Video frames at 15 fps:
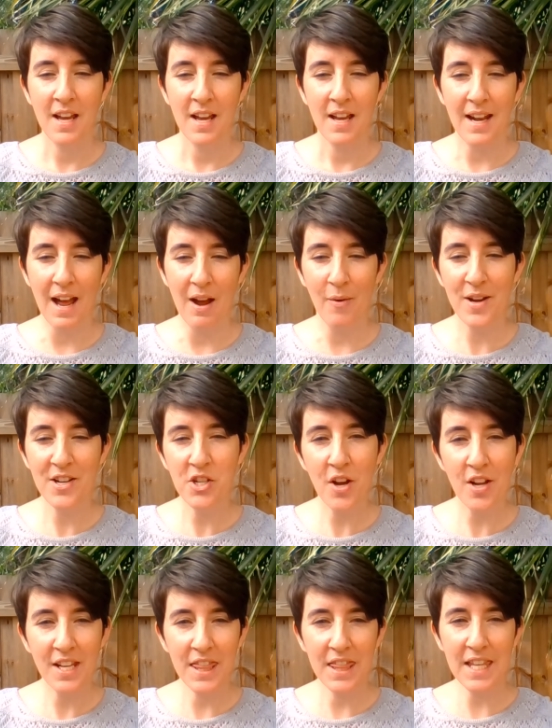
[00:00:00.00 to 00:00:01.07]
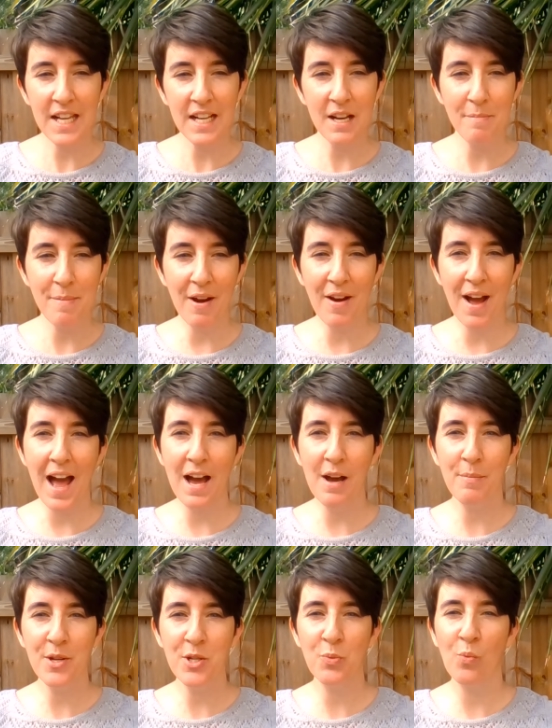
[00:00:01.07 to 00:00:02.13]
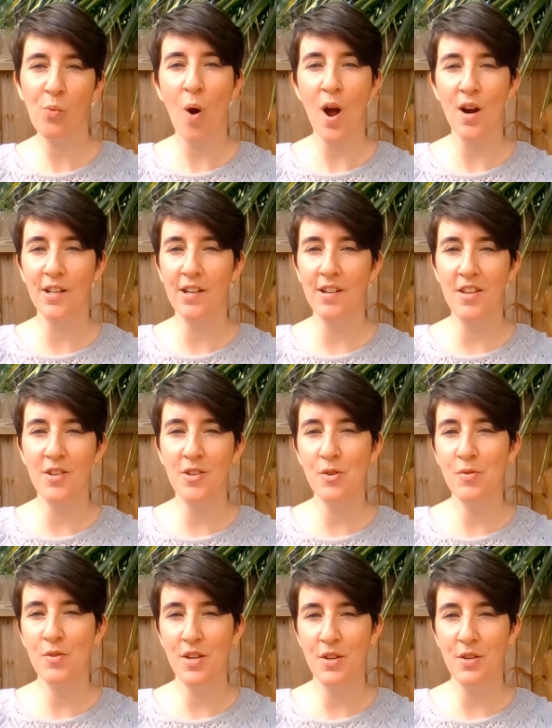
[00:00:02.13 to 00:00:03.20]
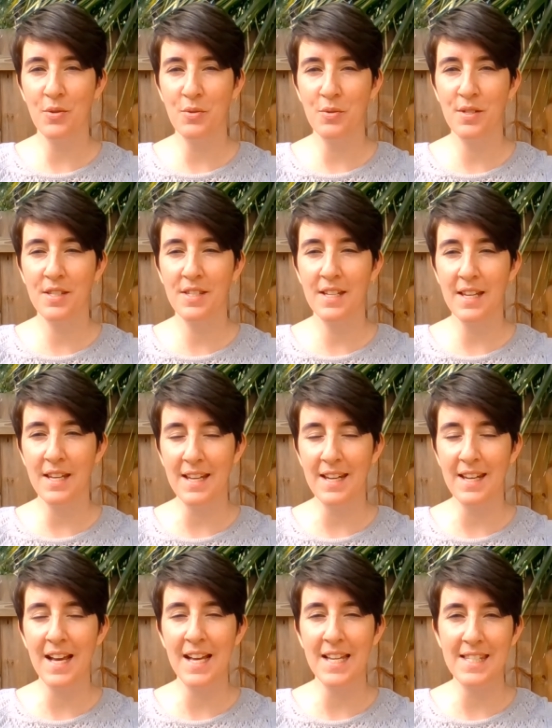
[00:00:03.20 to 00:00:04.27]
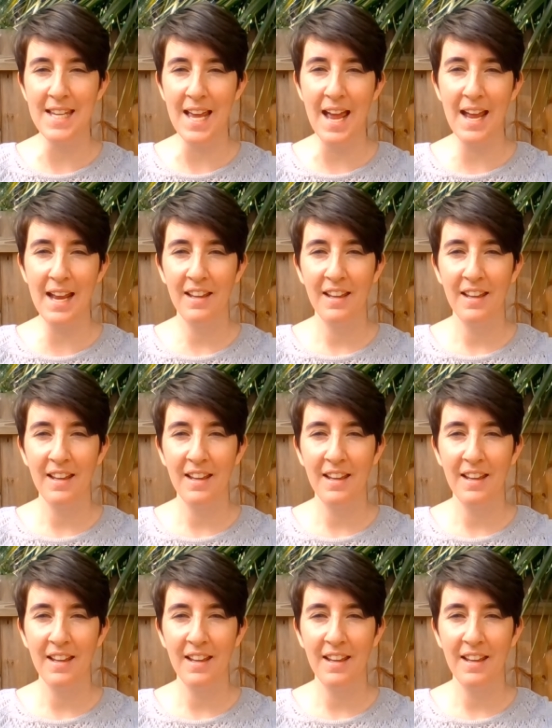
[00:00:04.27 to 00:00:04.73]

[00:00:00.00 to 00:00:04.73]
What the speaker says: Now I want you all to think about how much water you use in a day.